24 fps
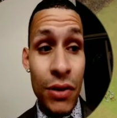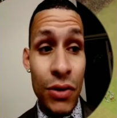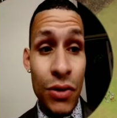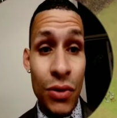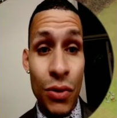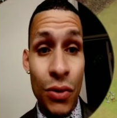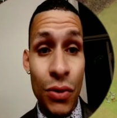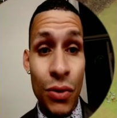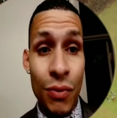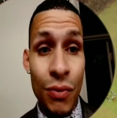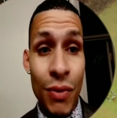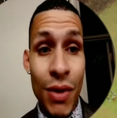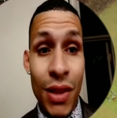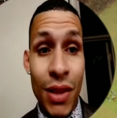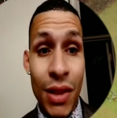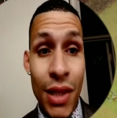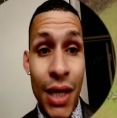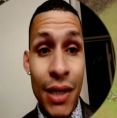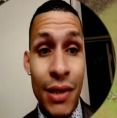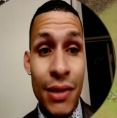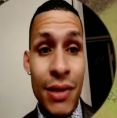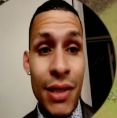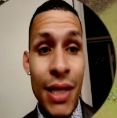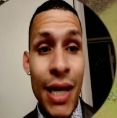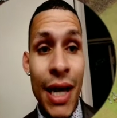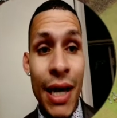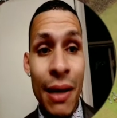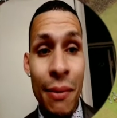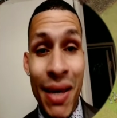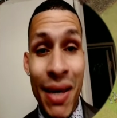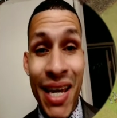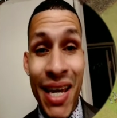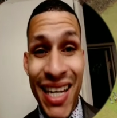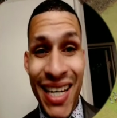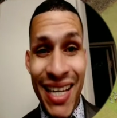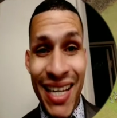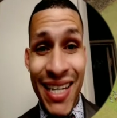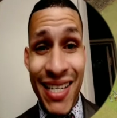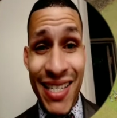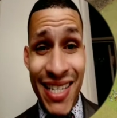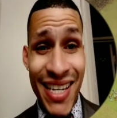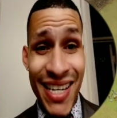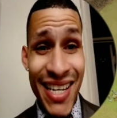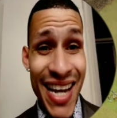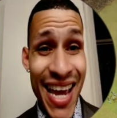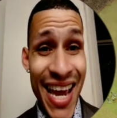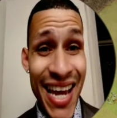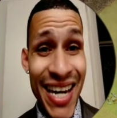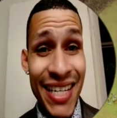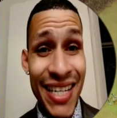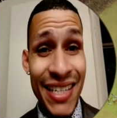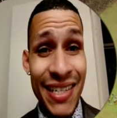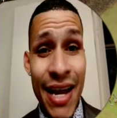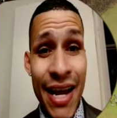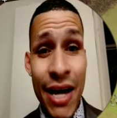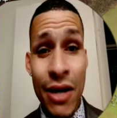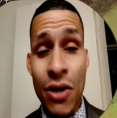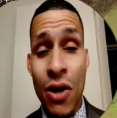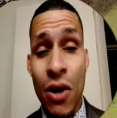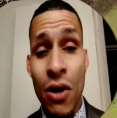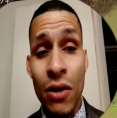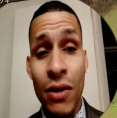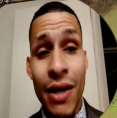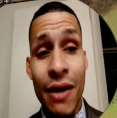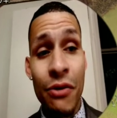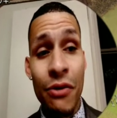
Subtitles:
the things that make it easy at any Town Hall level.